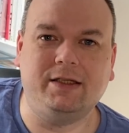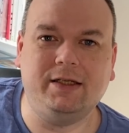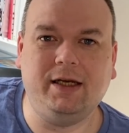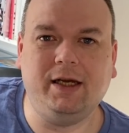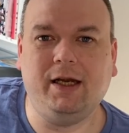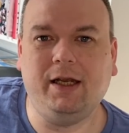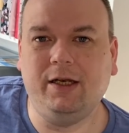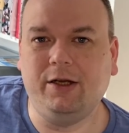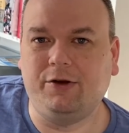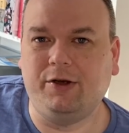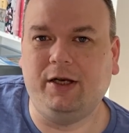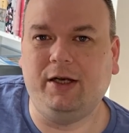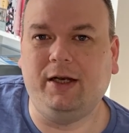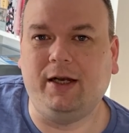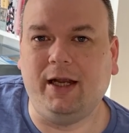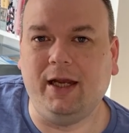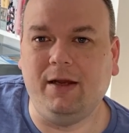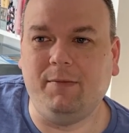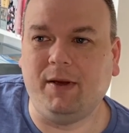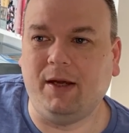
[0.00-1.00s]
say you integrate
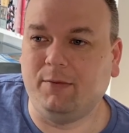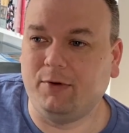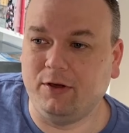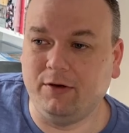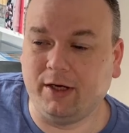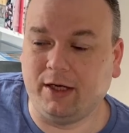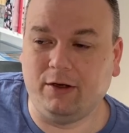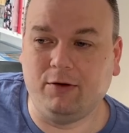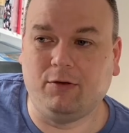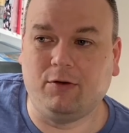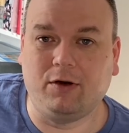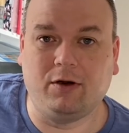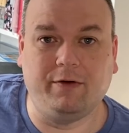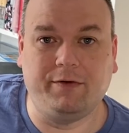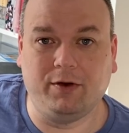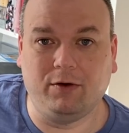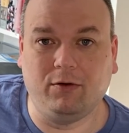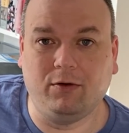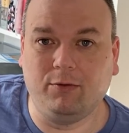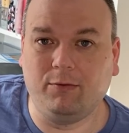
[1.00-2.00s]
to eBay, but you get an order off
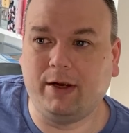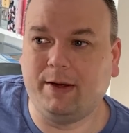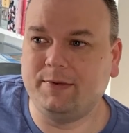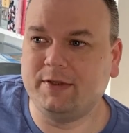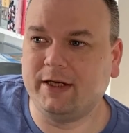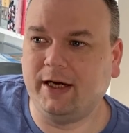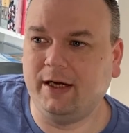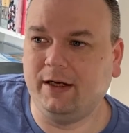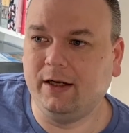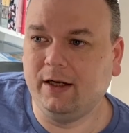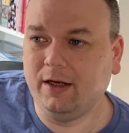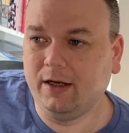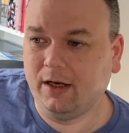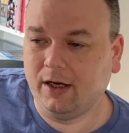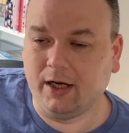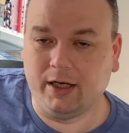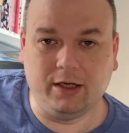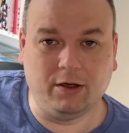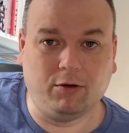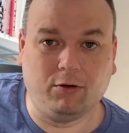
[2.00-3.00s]
your own website
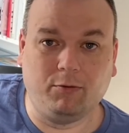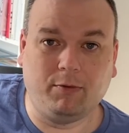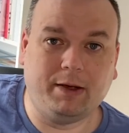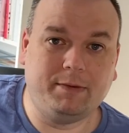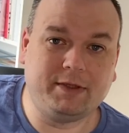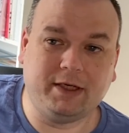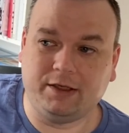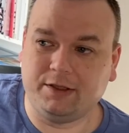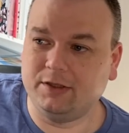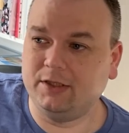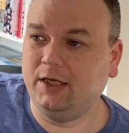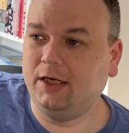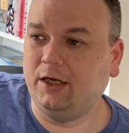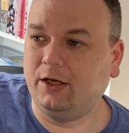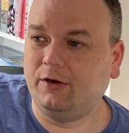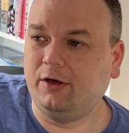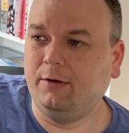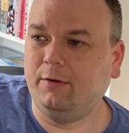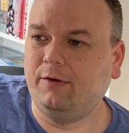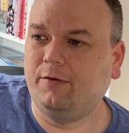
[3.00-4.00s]
and your own website doesn't
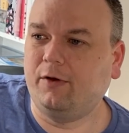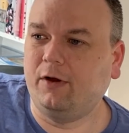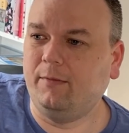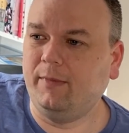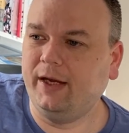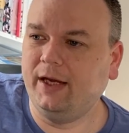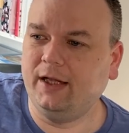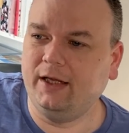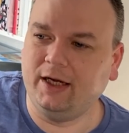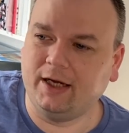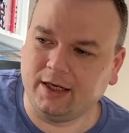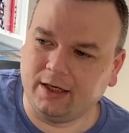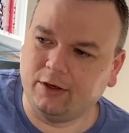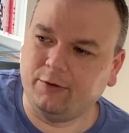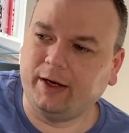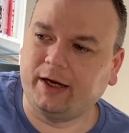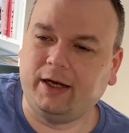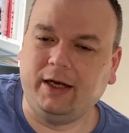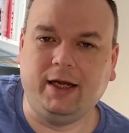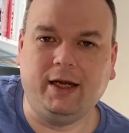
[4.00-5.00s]
integrate with Royal Mail, you can
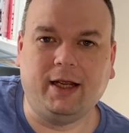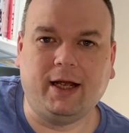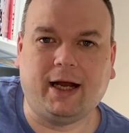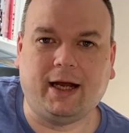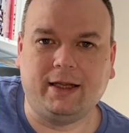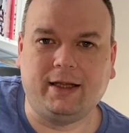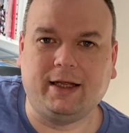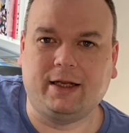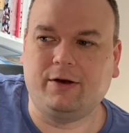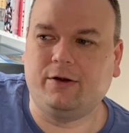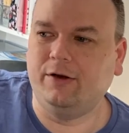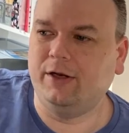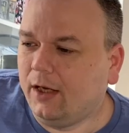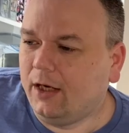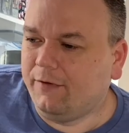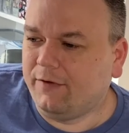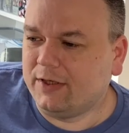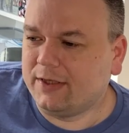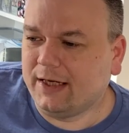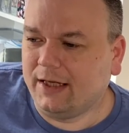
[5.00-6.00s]
quickly add that on. And
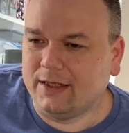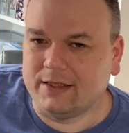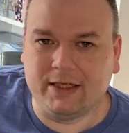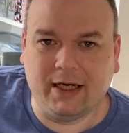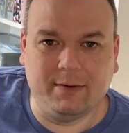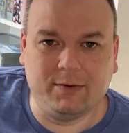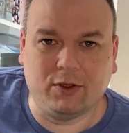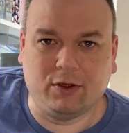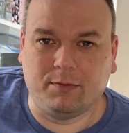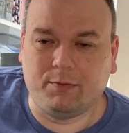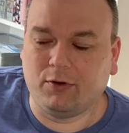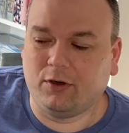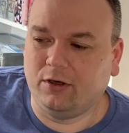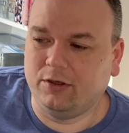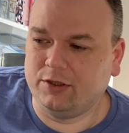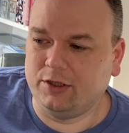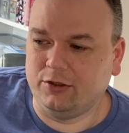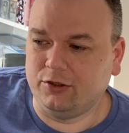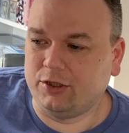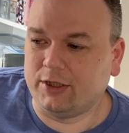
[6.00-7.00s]
if you sell the same sort of
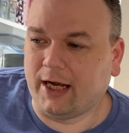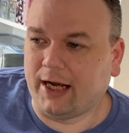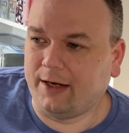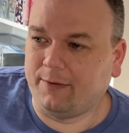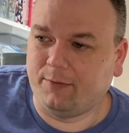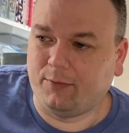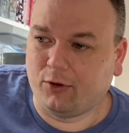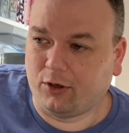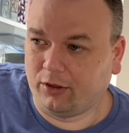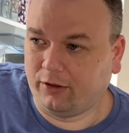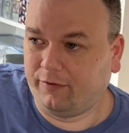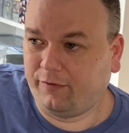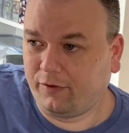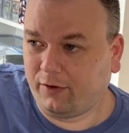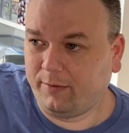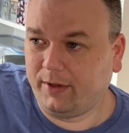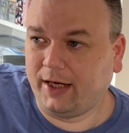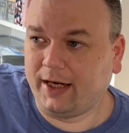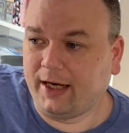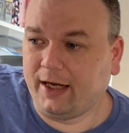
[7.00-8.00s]
products, you can just add a product
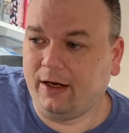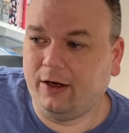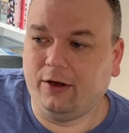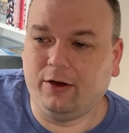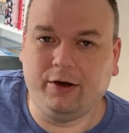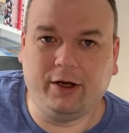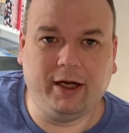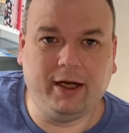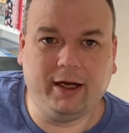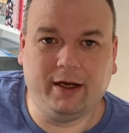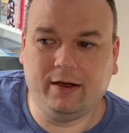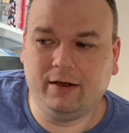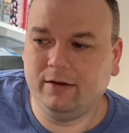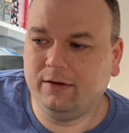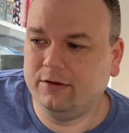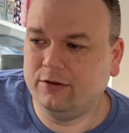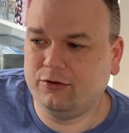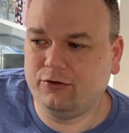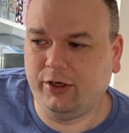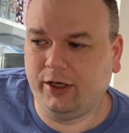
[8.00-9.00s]
from your catalog here,
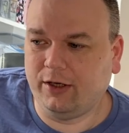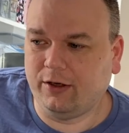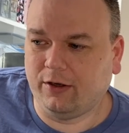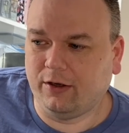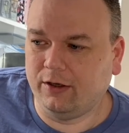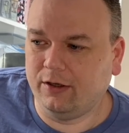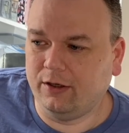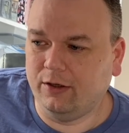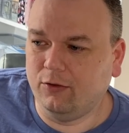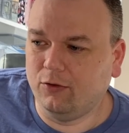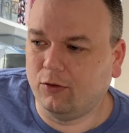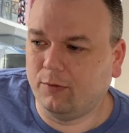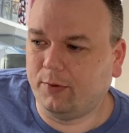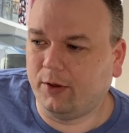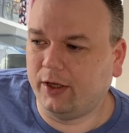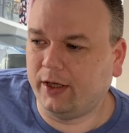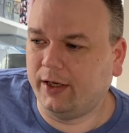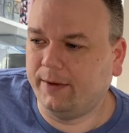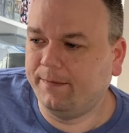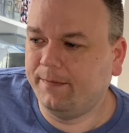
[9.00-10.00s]
straight on, no
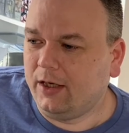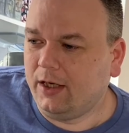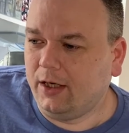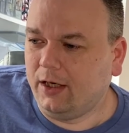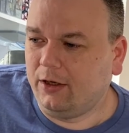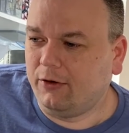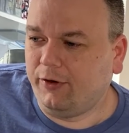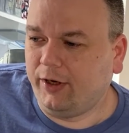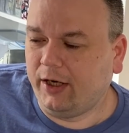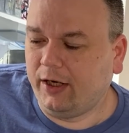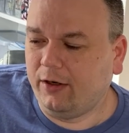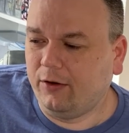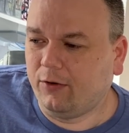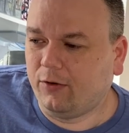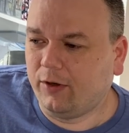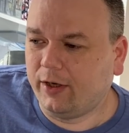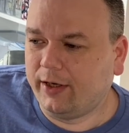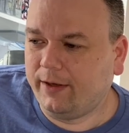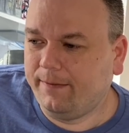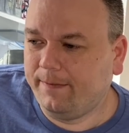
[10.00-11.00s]
bother. And you can create an
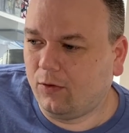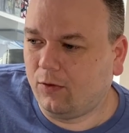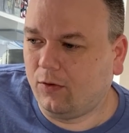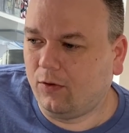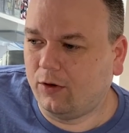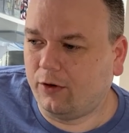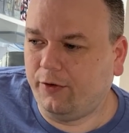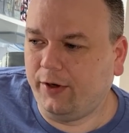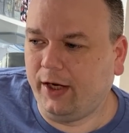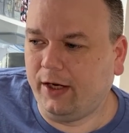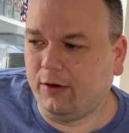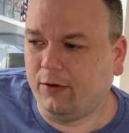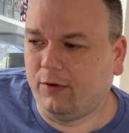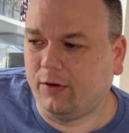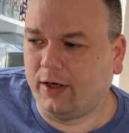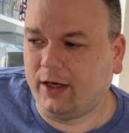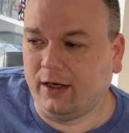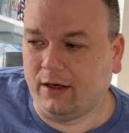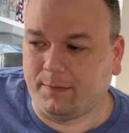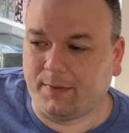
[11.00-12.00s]
order, or create
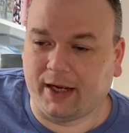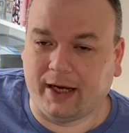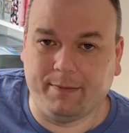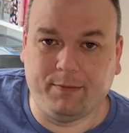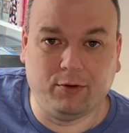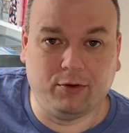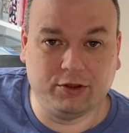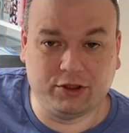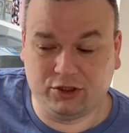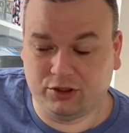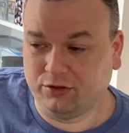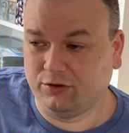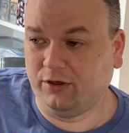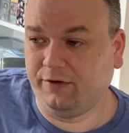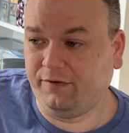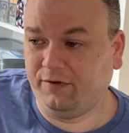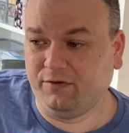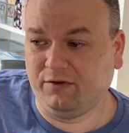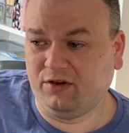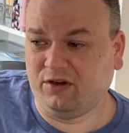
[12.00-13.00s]
order and apply postage. So
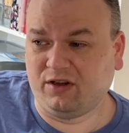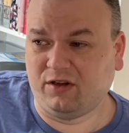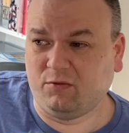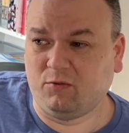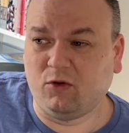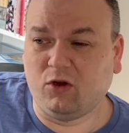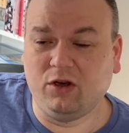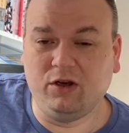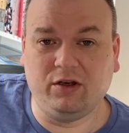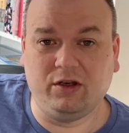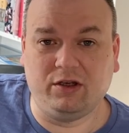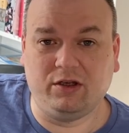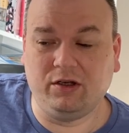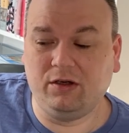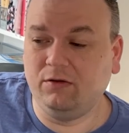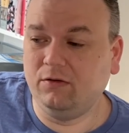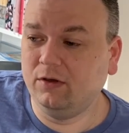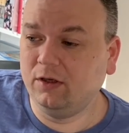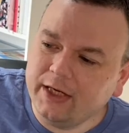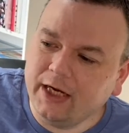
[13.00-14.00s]
if you've only got the one to
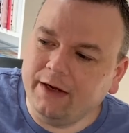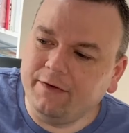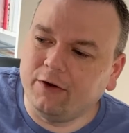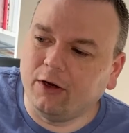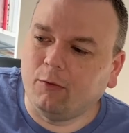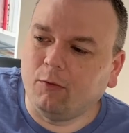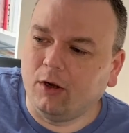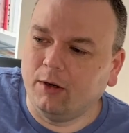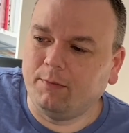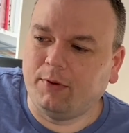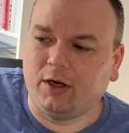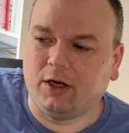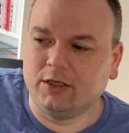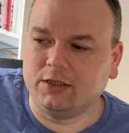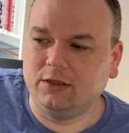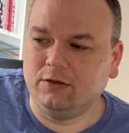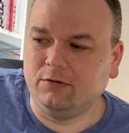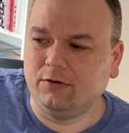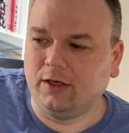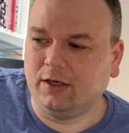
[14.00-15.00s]
do, say you've got one
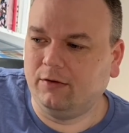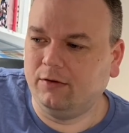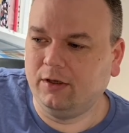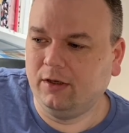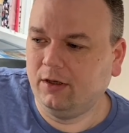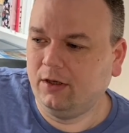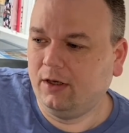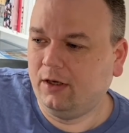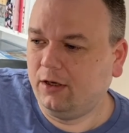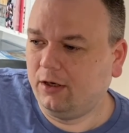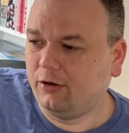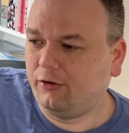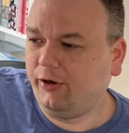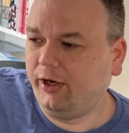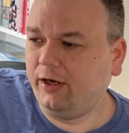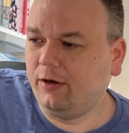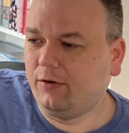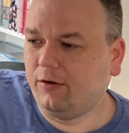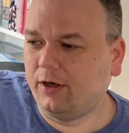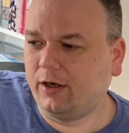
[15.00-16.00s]
parcel going out,
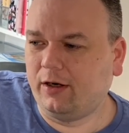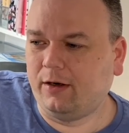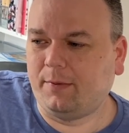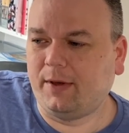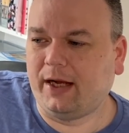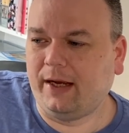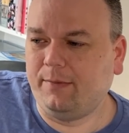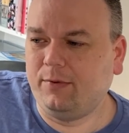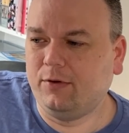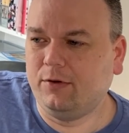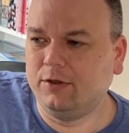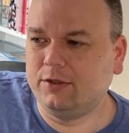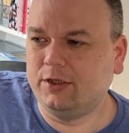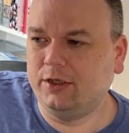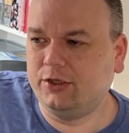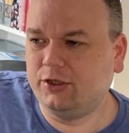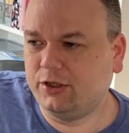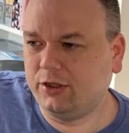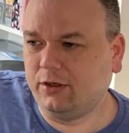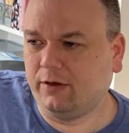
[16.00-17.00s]
create order and apply
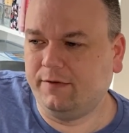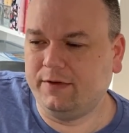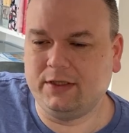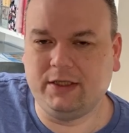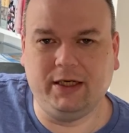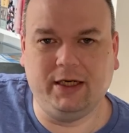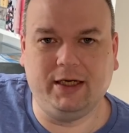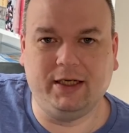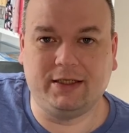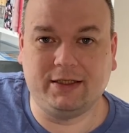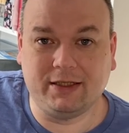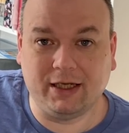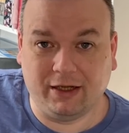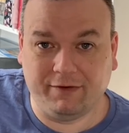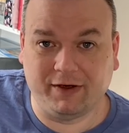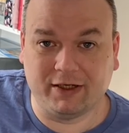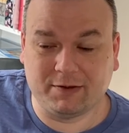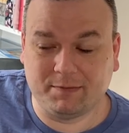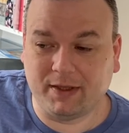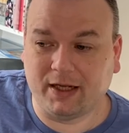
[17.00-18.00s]
postage. Obviously it's
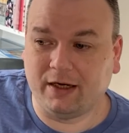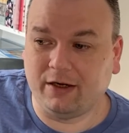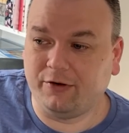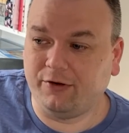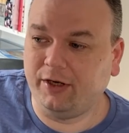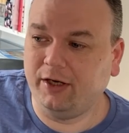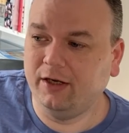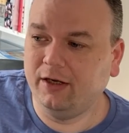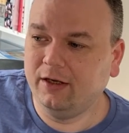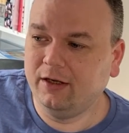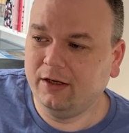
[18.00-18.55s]
self-explanatory.